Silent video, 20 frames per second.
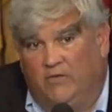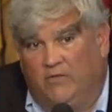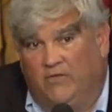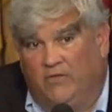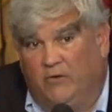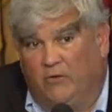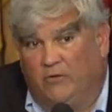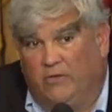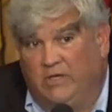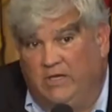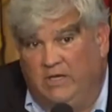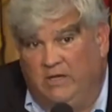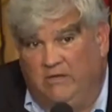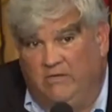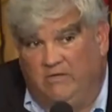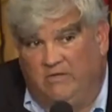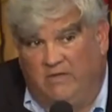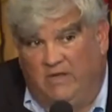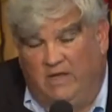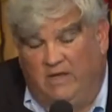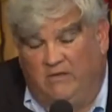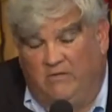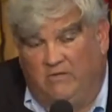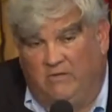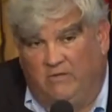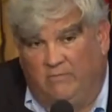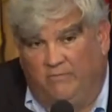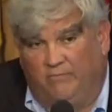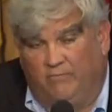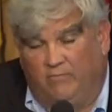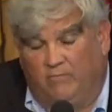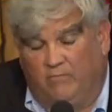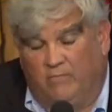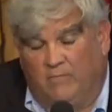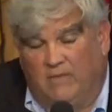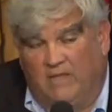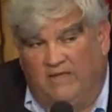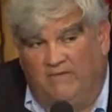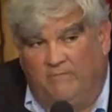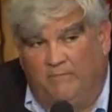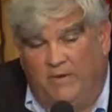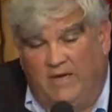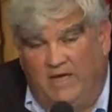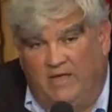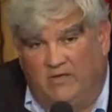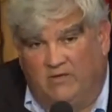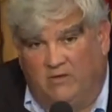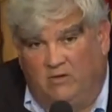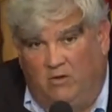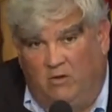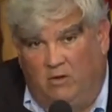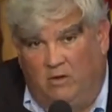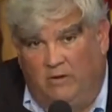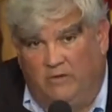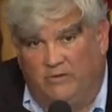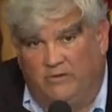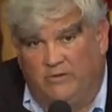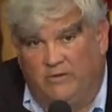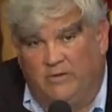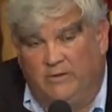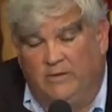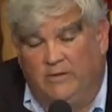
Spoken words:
13 states have passed laws